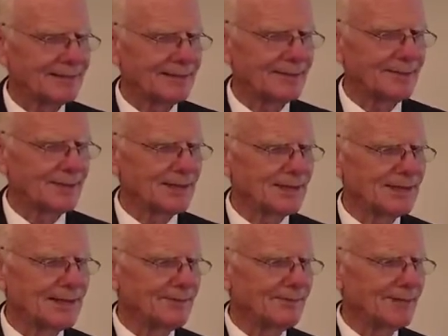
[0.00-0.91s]
there
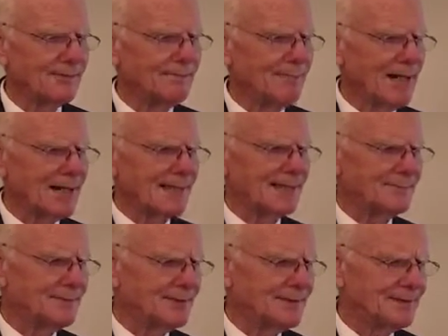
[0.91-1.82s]
was a
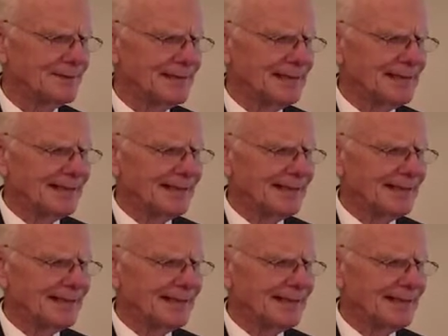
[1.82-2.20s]
remarkable